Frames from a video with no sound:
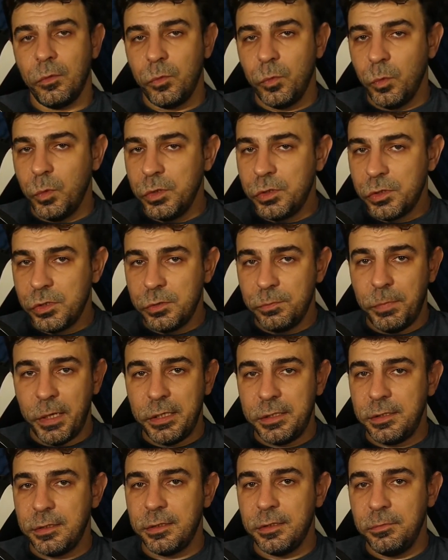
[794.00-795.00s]
which is
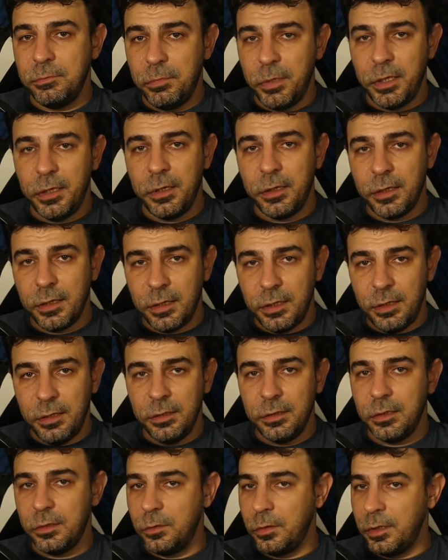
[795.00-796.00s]
basically beating
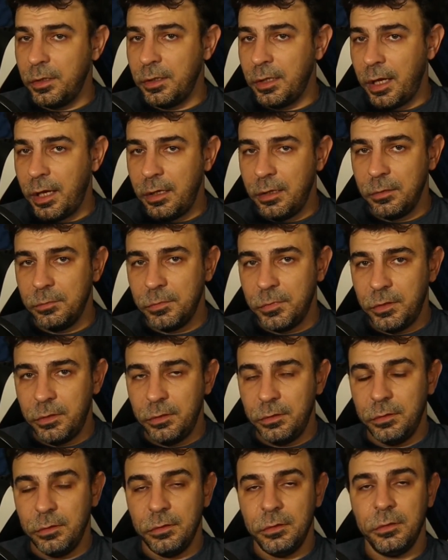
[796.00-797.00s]
Intel and
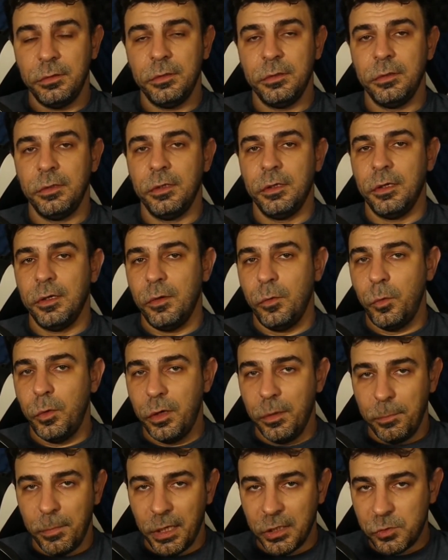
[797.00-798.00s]
AMD with
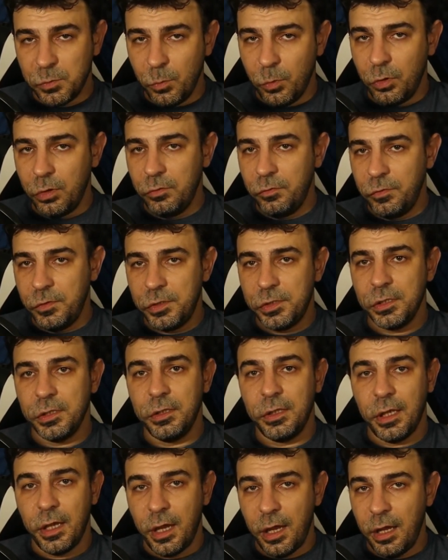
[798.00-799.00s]
a much more
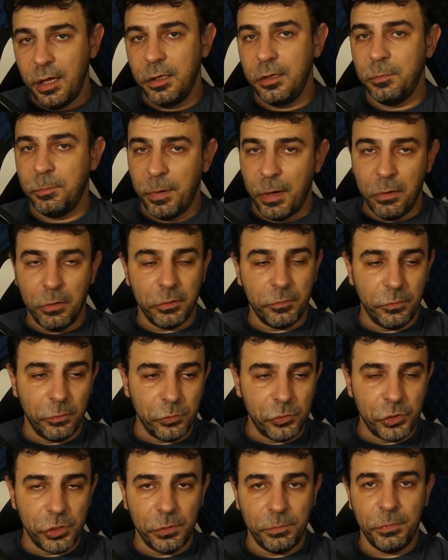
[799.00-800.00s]
efficient and powerful
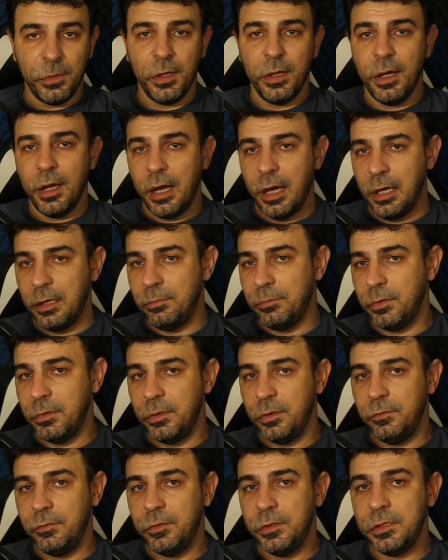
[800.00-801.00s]
chip. I
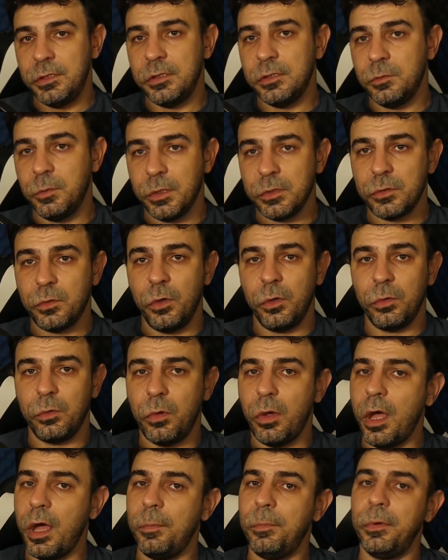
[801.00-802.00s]
believe this is what's going to
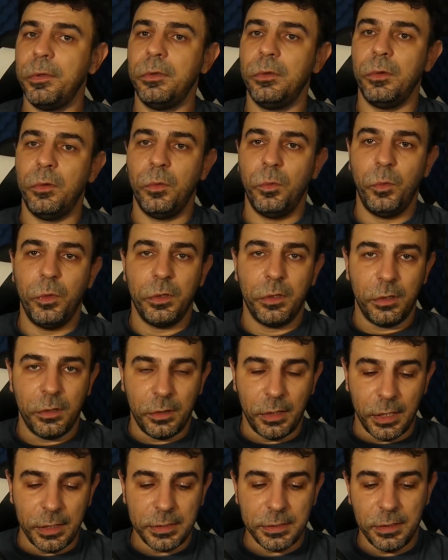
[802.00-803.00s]
happen with
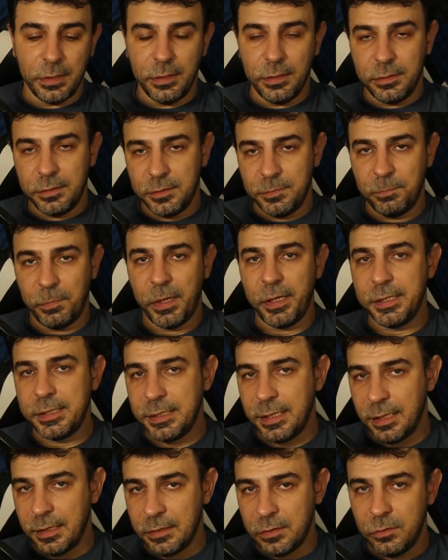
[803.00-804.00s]
Tesla,
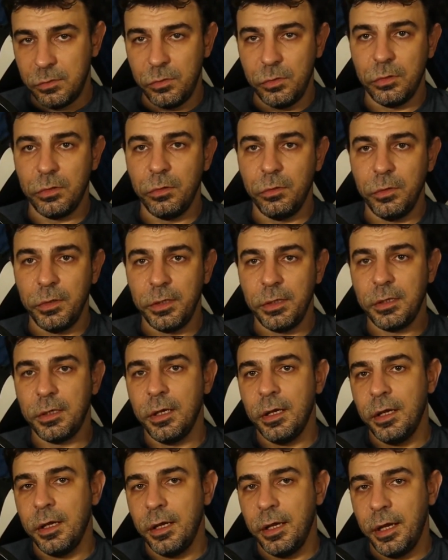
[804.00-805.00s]
SpaceX, Neuralink,
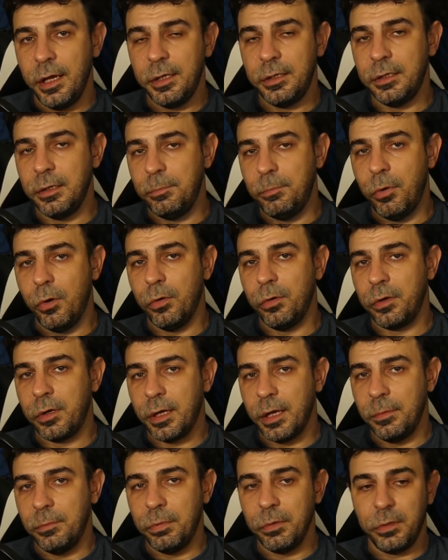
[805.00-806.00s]
and the Boring
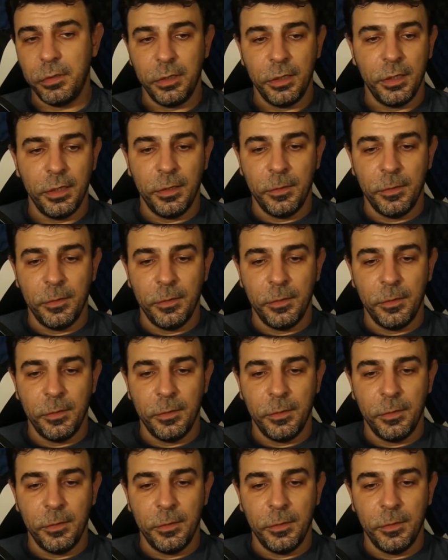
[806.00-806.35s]
Company.